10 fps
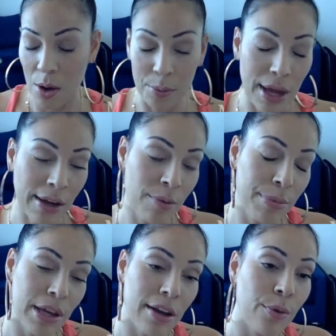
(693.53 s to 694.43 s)

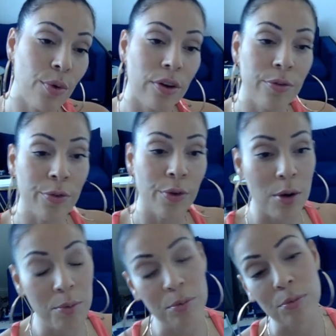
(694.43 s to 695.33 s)
That can be
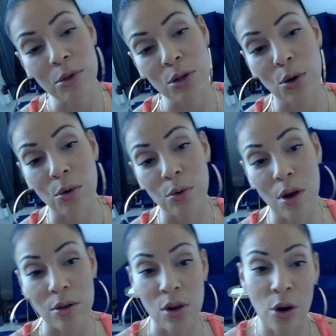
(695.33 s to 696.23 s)
anyone from
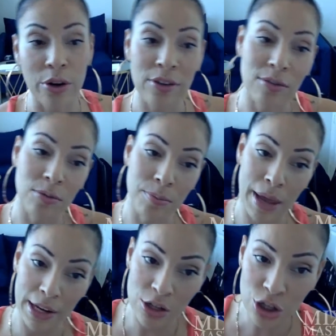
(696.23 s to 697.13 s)
an
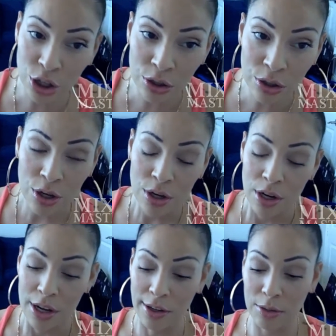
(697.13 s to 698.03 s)
artist manager.
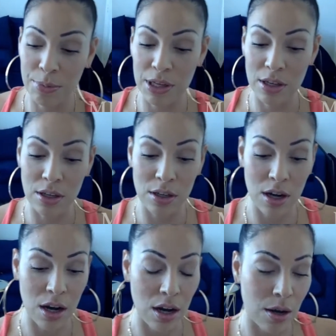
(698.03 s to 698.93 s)
It could
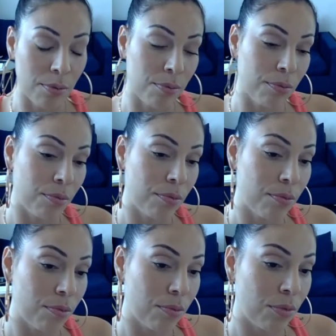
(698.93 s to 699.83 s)
be a
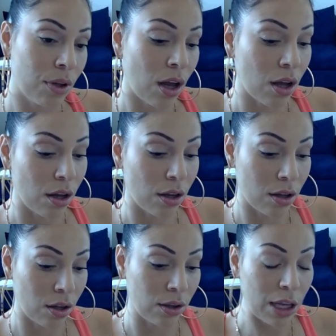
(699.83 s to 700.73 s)

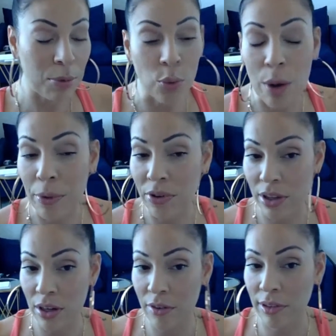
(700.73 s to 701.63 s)
label
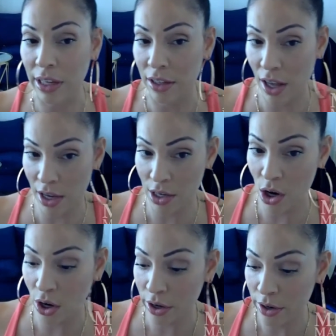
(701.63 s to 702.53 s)
representative like an
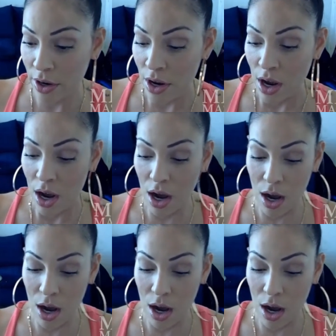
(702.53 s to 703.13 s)
A&R,